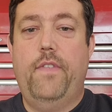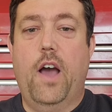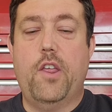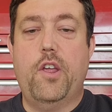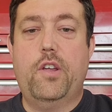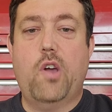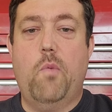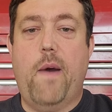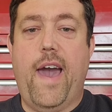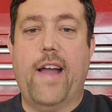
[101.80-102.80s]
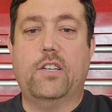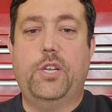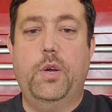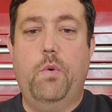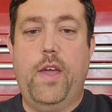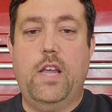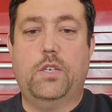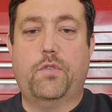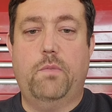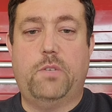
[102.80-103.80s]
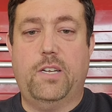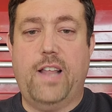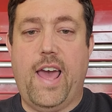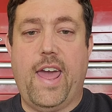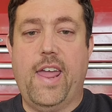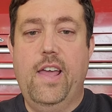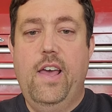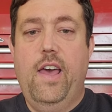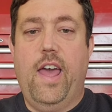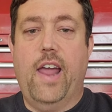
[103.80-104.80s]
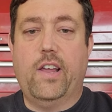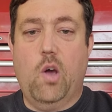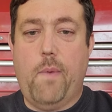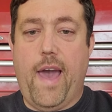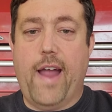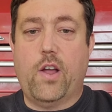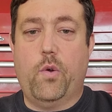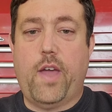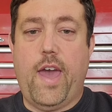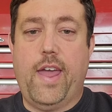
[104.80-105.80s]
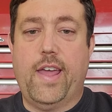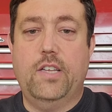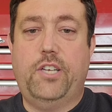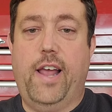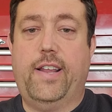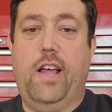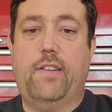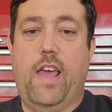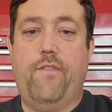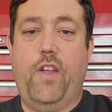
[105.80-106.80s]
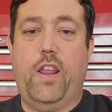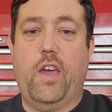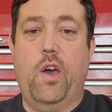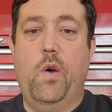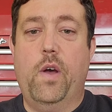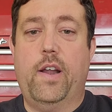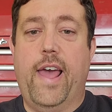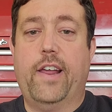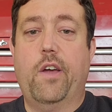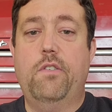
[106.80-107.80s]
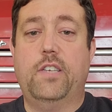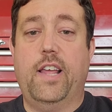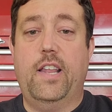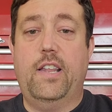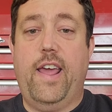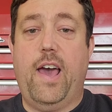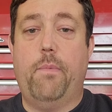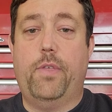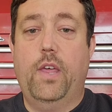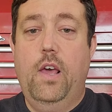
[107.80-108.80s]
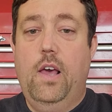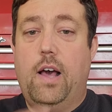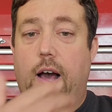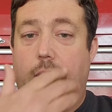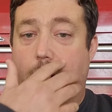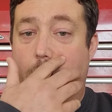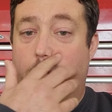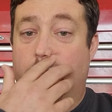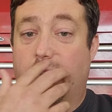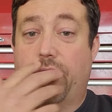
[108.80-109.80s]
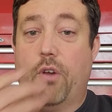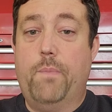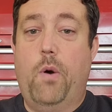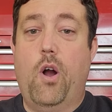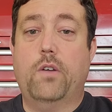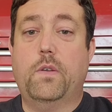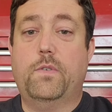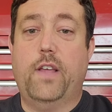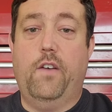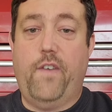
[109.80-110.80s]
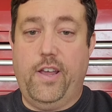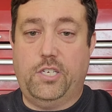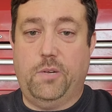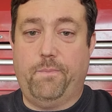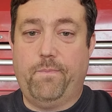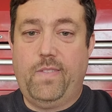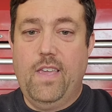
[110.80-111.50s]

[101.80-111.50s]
Now, you can go back two weeks from today and go back, okay, and check out that video, and that goes in depth uh, with the three parts of salvation.